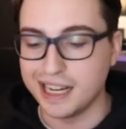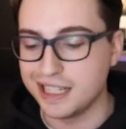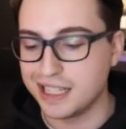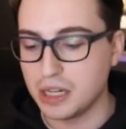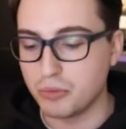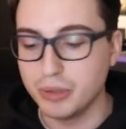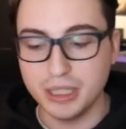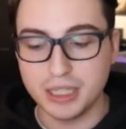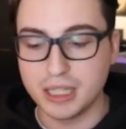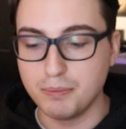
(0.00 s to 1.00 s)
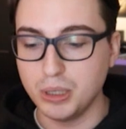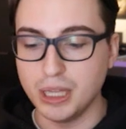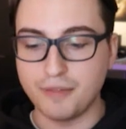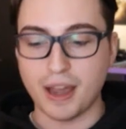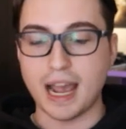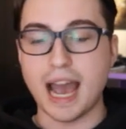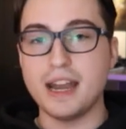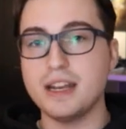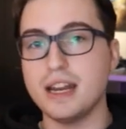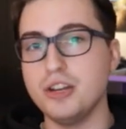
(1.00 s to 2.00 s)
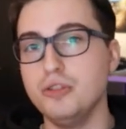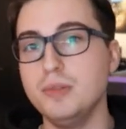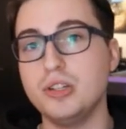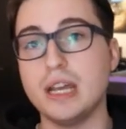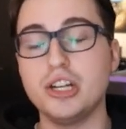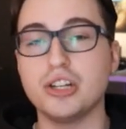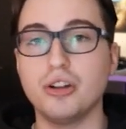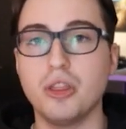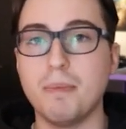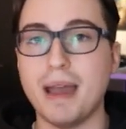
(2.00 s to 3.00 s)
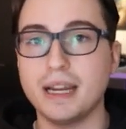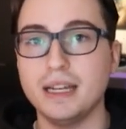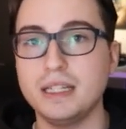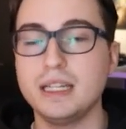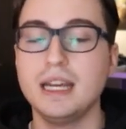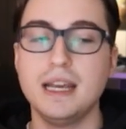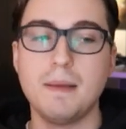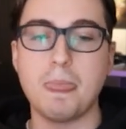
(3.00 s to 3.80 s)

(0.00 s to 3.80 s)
And it's really simple. If I added a new mutation on the back end,